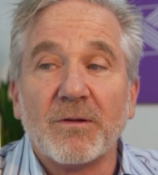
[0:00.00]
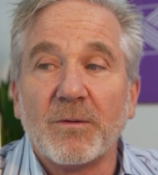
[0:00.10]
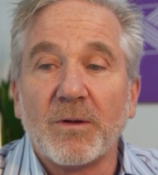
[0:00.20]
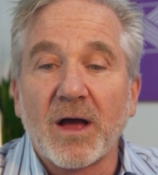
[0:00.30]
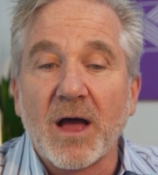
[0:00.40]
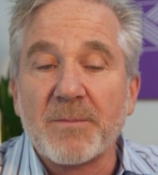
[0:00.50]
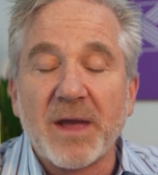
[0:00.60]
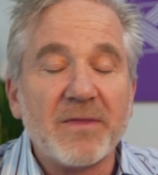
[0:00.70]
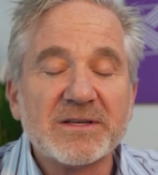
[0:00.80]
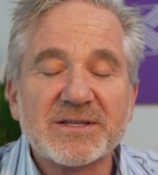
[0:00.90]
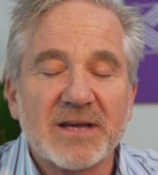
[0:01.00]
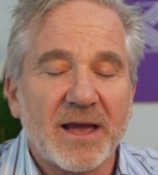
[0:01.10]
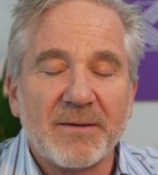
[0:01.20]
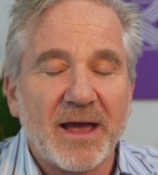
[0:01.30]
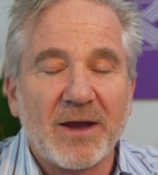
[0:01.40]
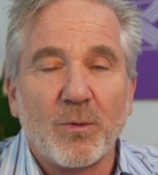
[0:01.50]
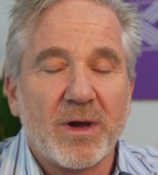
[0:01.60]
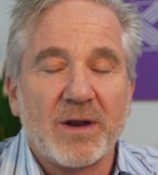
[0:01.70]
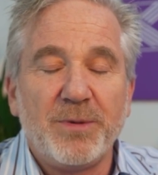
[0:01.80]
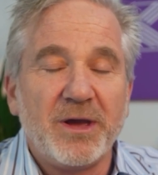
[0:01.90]
and this, I don't
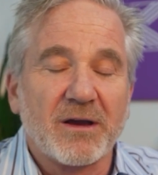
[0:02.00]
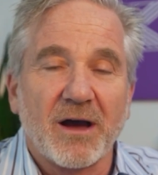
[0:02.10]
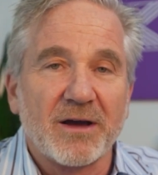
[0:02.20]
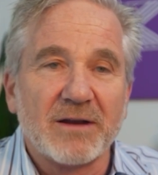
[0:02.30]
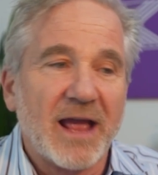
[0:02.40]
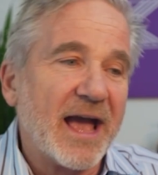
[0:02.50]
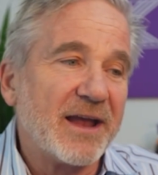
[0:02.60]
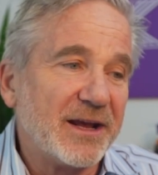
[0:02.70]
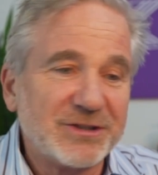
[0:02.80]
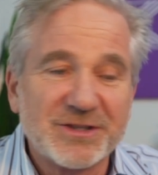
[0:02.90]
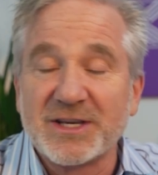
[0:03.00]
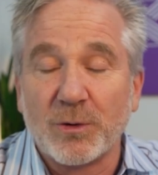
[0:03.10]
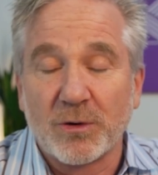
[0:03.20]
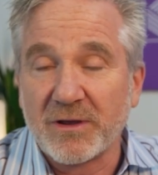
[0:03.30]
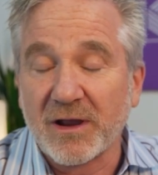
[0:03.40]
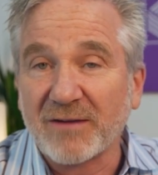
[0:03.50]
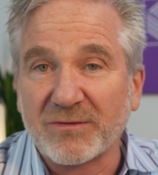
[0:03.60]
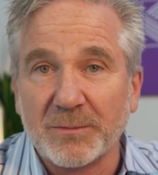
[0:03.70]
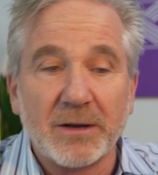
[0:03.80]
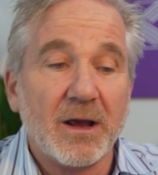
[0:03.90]
want to pick on an agency or the
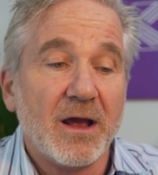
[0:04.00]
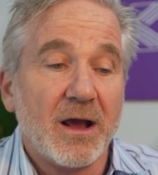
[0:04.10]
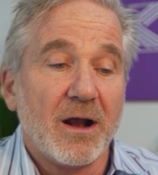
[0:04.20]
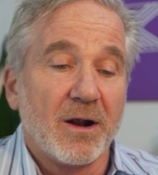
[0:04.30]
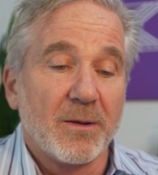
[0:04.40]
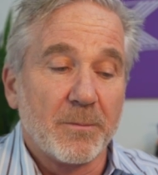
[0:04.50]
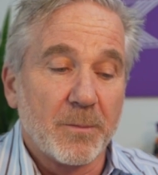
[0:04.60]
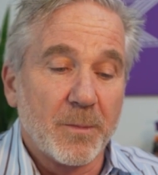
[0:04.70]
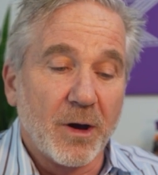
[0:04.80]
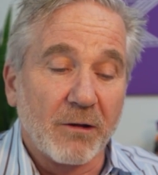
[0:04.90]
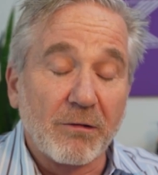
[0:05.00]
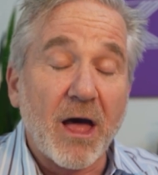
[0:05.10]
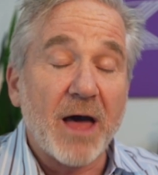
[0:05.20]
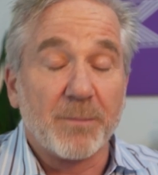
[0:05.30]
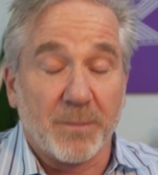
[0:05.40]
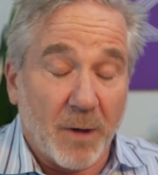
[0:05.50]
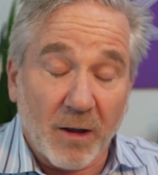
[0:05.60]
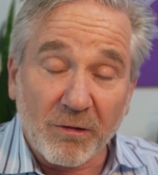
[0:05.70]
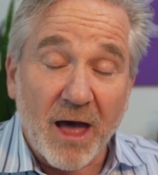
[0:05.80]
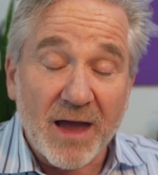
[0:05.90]
government. A lot
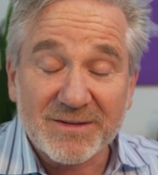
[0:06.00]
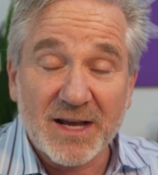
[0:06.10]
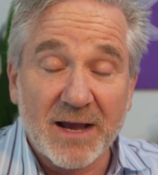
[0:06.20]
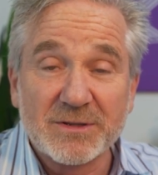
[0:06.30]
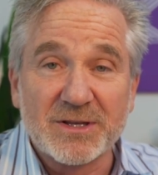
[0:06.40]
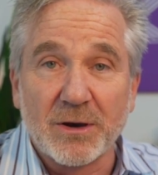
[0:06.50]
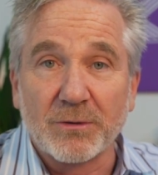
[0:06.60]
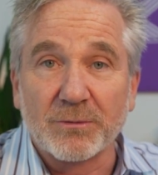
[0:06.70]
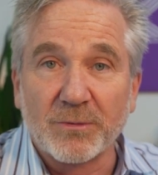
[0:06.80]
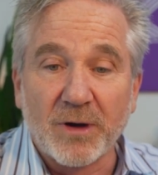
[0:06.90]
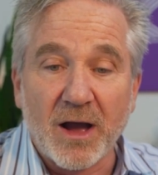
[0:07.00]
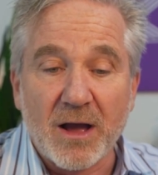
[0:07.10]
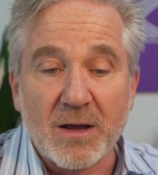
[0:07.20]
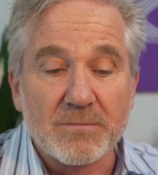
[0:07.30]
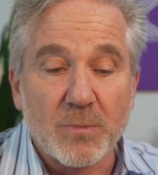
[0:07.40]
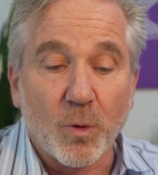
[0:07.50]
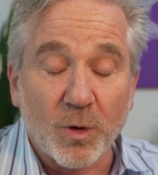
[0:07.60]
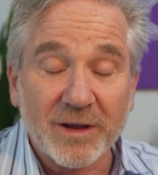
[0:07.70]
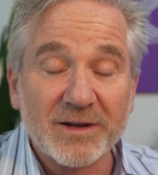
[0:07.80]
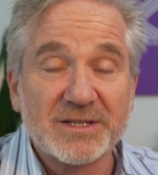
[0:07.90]
of times though,
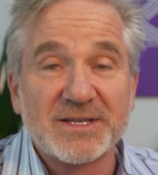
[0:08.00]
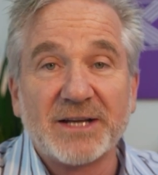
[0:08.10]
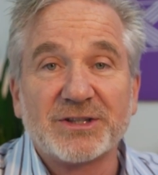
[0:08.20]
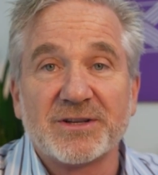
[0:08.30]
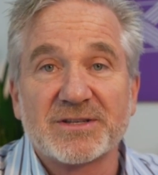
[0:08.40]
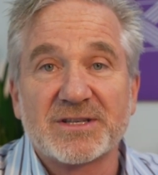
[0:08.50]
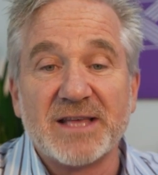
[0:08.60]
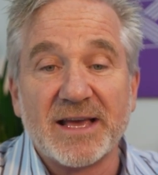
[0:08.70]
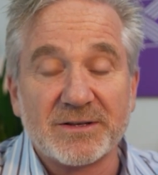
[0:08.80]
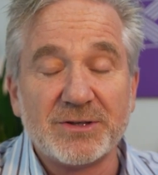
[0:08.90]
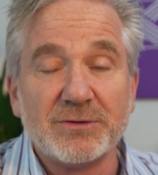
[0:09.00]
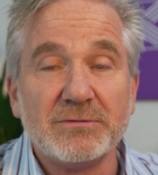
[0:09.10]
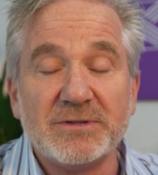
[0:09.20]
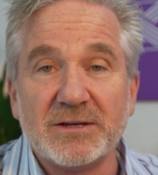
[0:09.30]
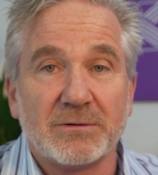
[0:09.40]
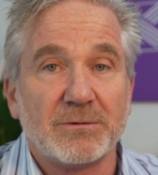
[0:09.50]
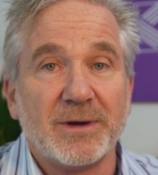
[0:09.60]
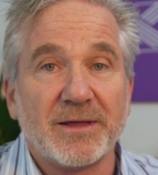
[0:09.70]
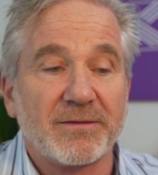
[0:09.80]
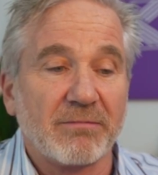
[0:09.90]
organizations that do deal
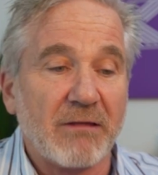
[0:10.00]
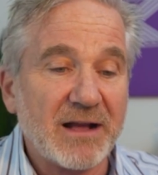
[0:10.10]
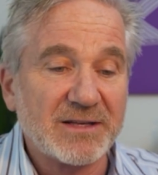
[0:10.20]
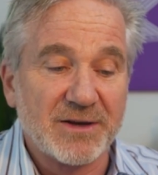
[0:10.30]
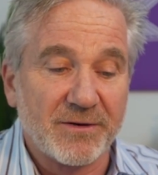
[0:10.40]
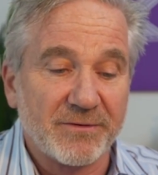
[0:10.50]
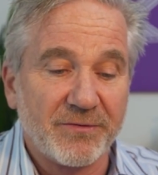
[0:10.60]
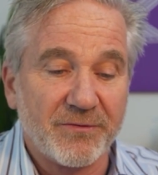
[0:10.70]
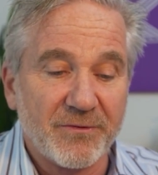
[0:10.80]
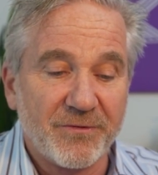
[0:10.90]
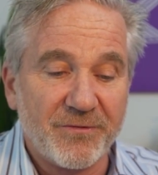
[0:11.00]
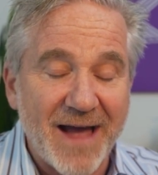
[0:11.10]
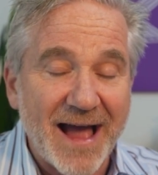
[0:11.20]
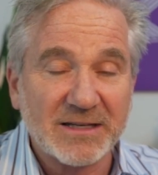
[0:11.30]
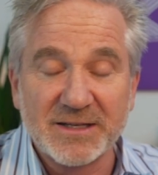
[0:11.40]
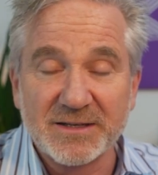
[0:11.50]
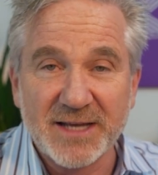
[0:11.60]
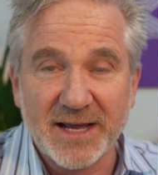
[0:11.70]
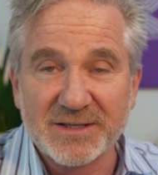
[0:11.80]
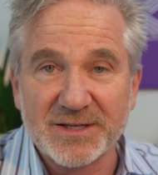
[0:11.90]
with lots of fact
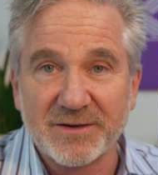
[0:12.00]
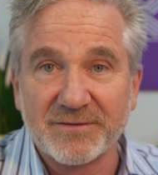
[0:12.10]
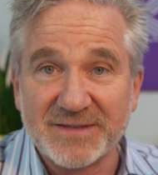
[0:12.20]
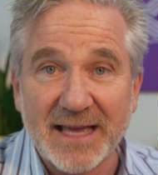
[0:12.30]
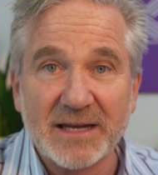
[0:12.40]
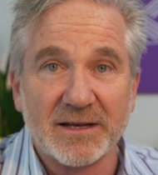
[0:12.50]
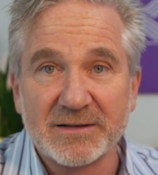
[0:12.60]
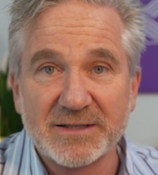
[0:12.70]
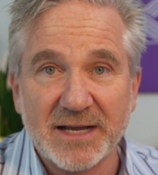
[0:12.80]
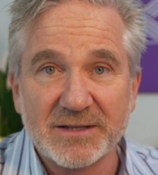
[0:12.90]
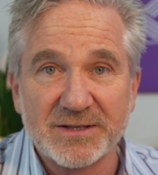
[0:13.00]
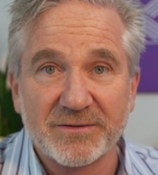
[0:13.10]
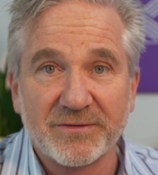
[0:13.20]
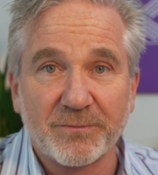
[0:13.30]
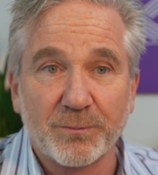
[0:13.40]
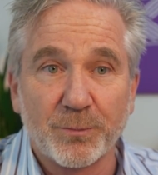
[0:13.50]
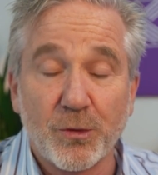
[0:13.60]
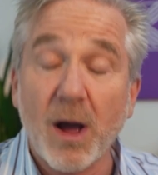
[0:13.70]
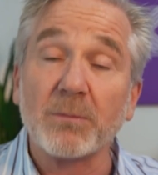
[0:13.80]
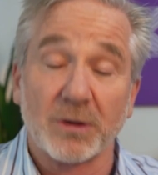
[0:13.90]
intensive, data intensive
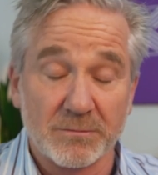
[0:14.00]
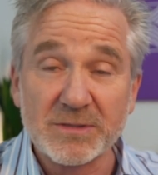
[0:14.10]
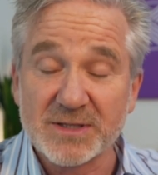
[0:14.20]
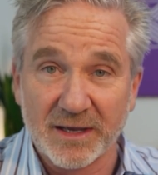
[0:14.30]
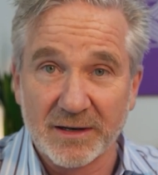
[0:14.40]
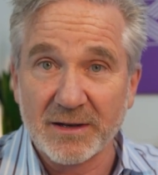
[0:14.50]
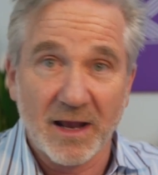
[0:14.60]
problems, and